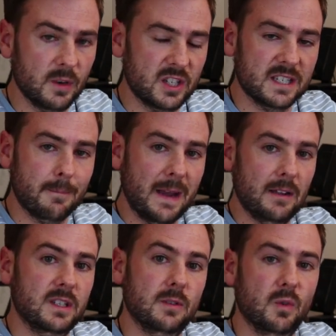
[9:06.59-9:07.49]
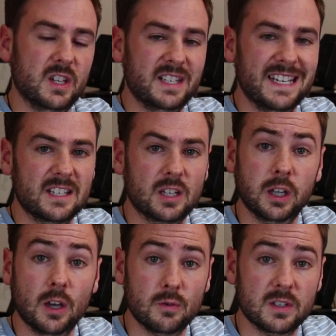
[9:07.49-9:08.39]
which is a mountain which sits
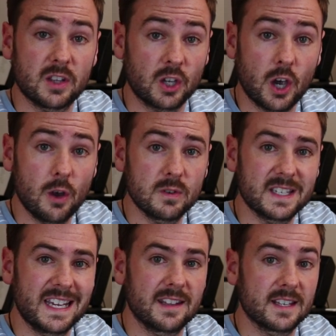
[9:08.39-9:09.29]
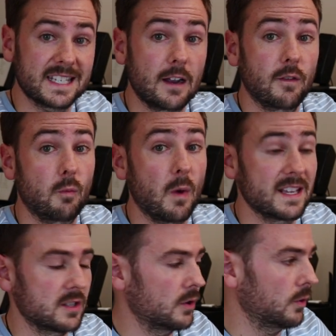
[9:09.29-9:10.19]
close to the coast in the
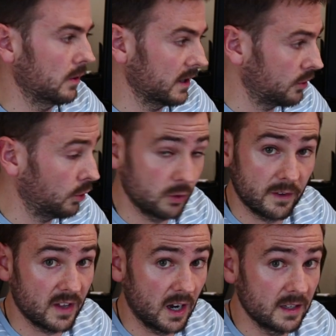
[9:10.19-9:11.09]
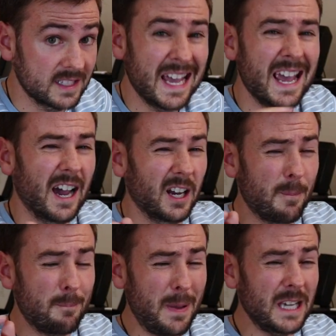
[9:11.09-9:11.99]
southwest cor corner of the island, and
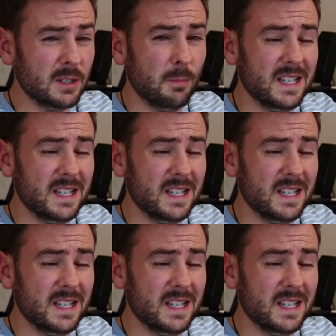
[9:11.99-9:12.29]
I pitched